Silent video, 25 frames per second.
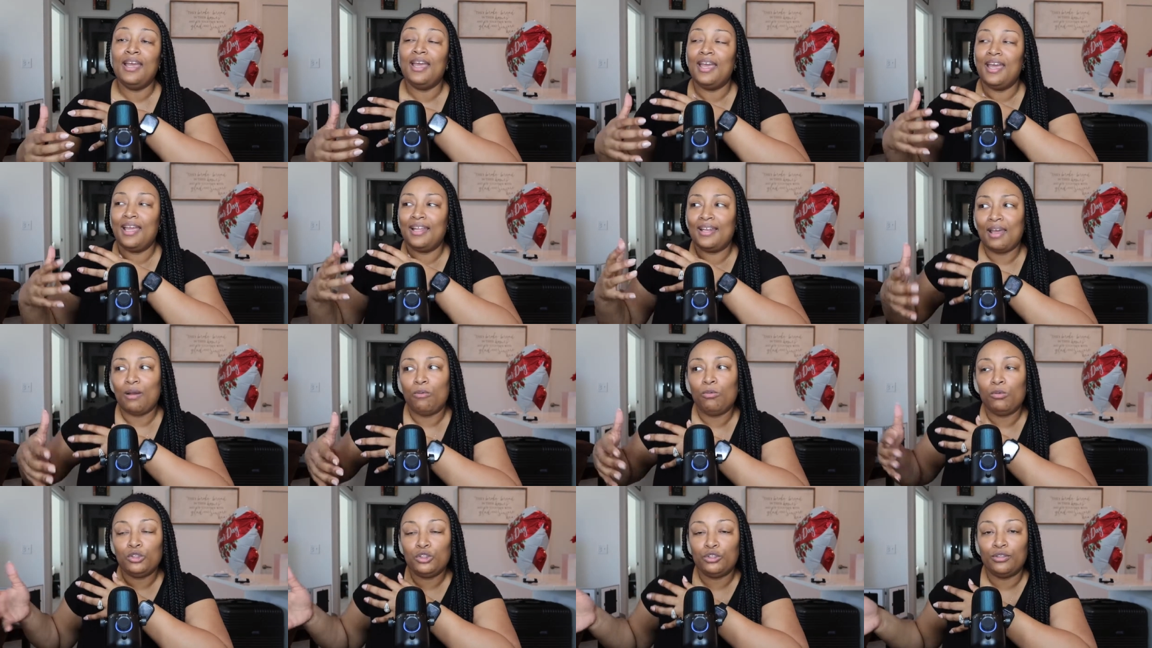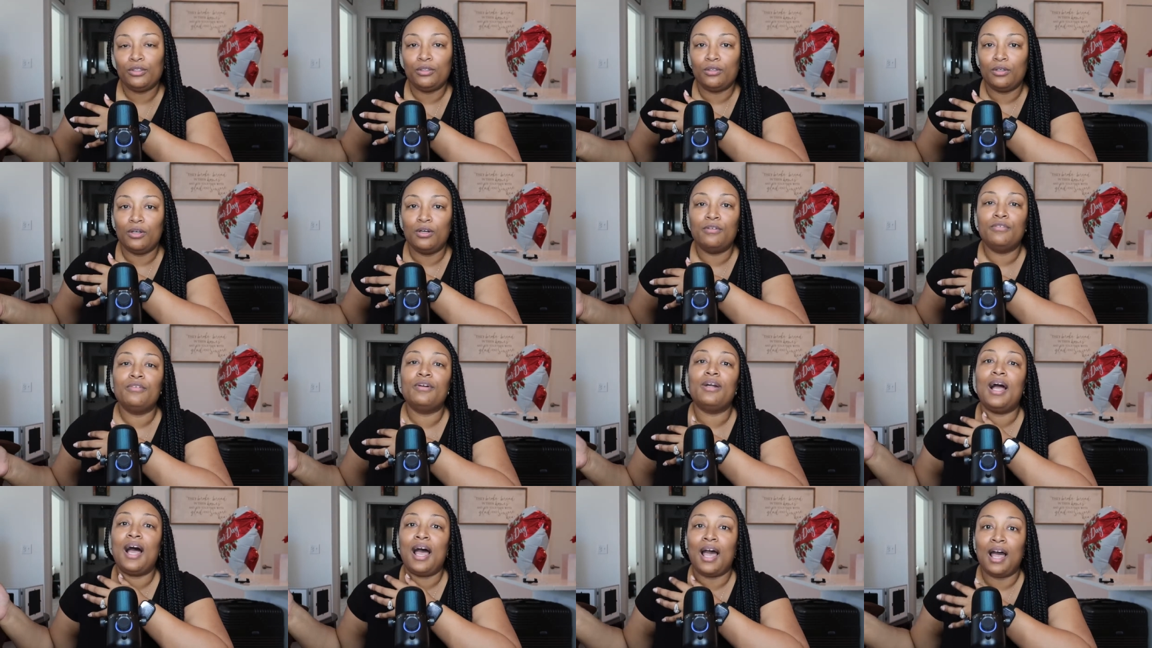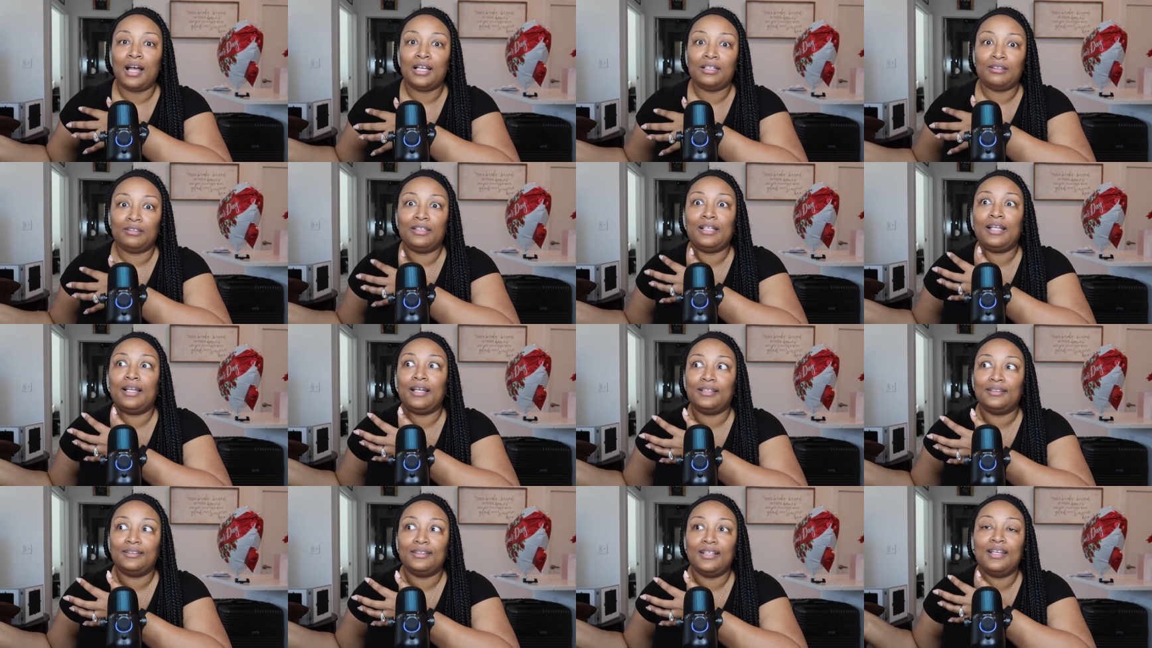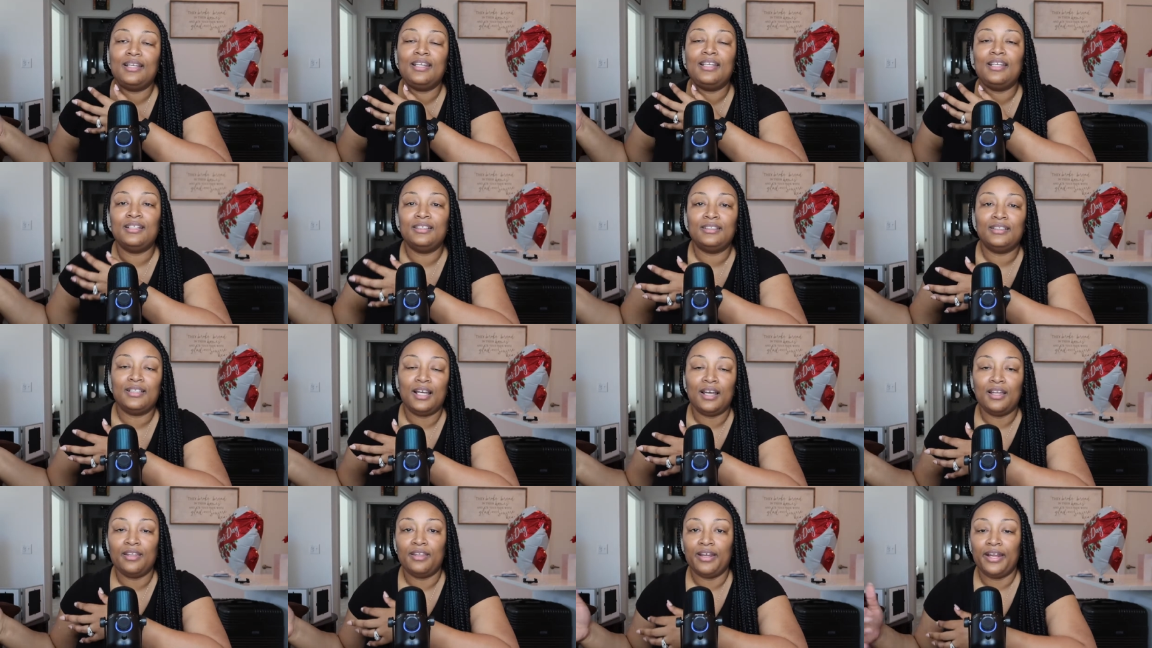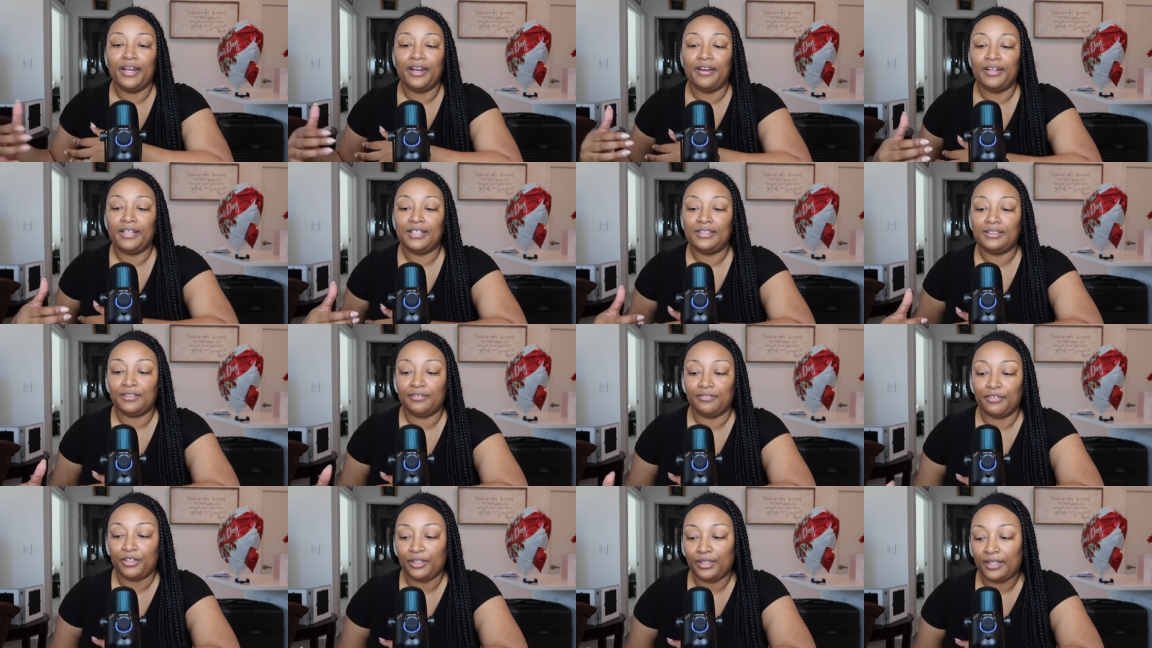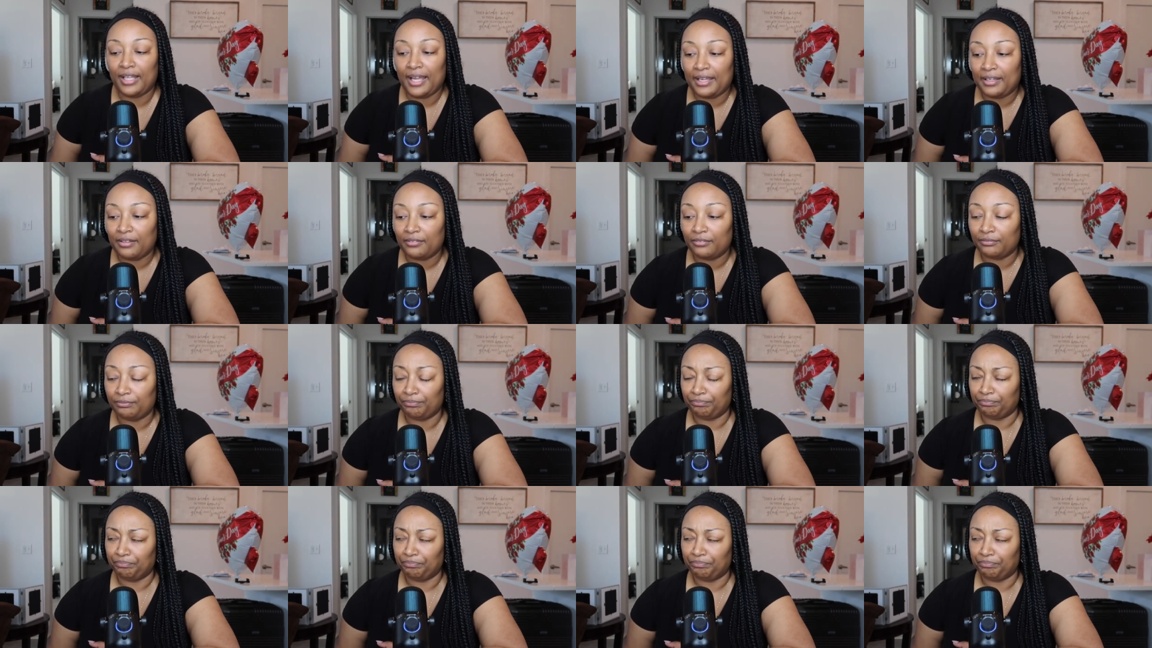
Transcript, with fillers: and that will trickle over, uh, like I said, into other areas of your life